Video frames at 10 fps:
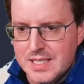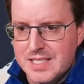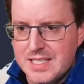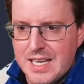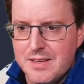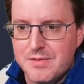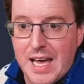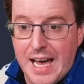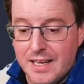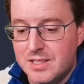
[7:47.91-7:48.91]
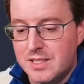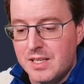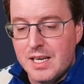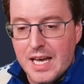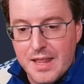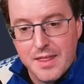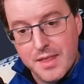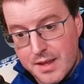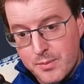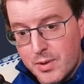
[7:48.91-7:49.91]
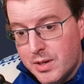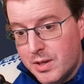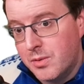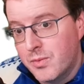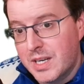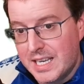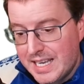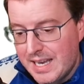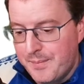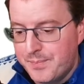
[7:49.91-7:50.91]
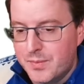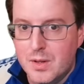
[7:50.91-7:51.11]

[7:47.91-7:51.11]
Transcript: Save that, and then we're go and run it again.